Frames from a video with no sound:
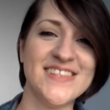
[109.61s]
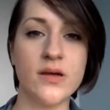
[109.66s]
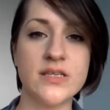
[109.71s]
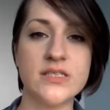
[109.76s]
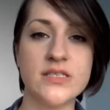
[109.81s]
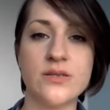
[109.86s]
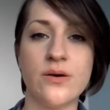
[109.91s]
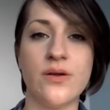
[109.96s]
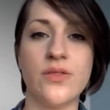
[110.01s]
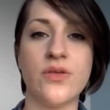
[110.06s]

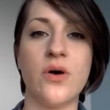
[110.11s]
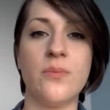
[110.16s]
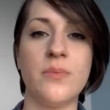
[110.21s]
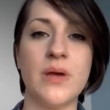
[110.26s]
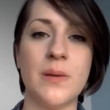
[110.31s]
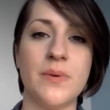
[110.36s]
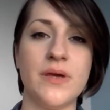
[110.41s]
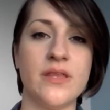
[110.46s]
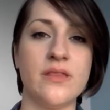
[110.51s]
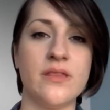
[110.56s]
So I thought
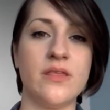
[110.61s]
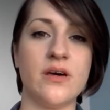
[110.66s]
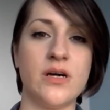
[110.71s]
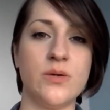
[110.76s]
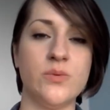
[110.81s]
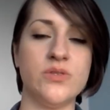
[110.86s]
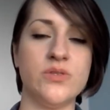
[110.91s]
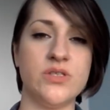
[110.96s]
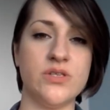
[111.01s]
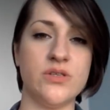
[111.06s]
maybe that
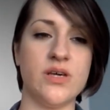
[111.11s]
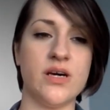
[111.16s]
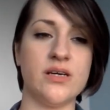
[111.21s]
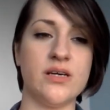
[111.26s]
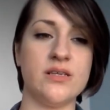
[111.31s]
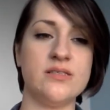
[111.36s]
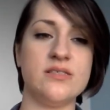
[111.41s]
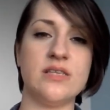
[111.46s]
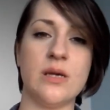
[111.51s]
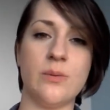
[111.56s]
I would do
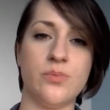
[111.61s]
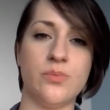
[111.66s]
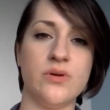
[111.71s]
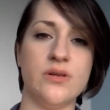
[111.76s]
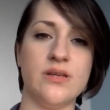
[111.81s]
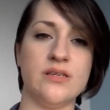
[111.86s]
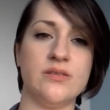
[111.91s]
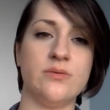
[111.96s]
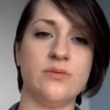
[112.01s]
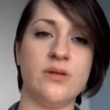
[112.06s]
that
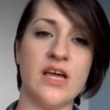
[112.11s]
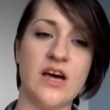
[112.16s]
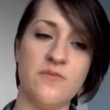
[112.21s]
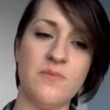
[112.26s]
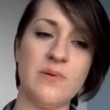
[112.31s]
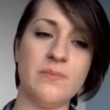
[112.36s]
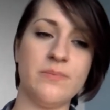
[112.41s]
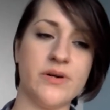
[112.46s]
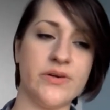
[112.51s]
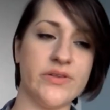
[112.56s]
separately. So I'll have
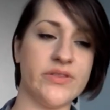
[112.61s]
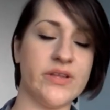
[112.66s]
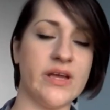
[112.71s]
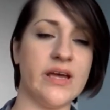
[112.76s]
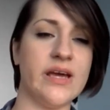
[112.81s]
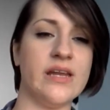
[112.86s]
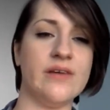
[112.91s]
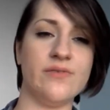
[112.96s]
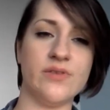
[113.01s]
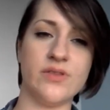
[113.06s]
my
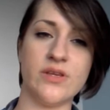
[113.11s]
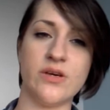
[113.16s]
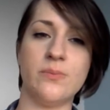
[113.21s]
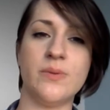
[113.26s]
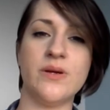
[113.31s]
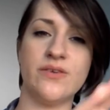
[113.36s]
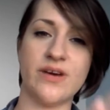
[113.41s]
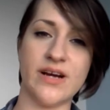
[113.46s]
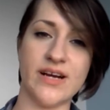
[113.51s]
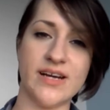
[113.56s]
birthday and everything will
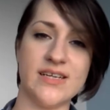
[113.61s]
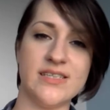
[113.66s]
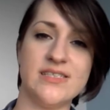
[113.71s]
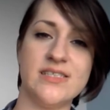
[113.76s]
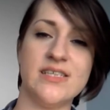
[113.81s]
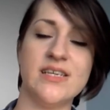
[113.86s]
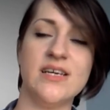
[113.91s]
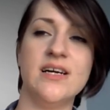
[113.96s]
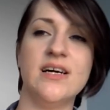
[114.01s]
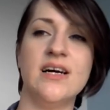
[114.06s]
be
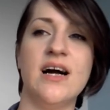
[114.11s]
great.